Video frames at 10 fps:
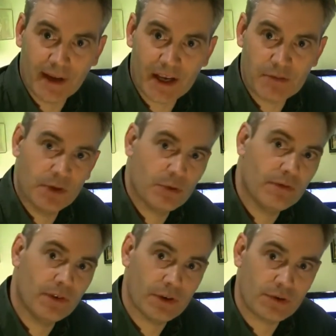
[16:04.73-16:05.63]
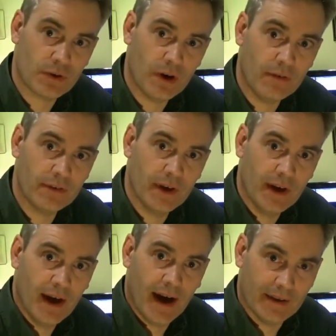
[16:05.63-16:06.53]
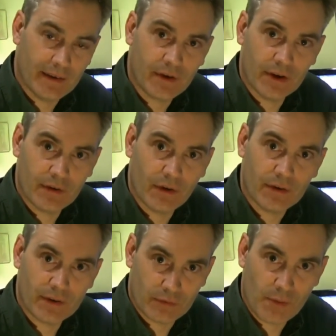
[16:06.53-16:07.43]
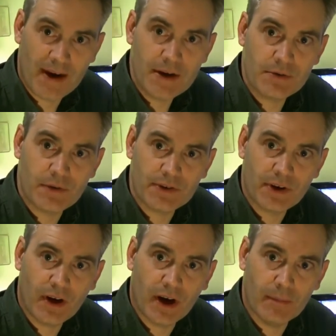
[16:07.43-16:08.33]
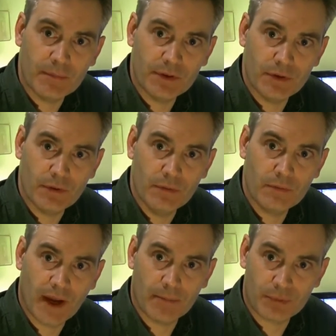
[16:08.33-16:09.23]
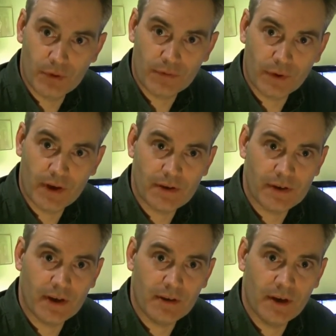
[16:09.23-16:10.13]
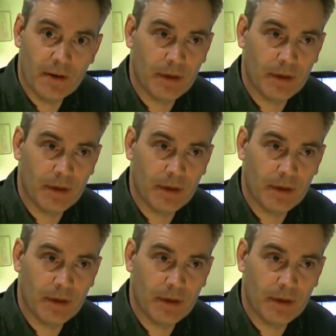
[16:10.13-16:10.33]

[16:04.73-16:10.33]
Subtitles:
That gets me to a first draft, and then I've kind of got the remainder of the time to get proofreaders in,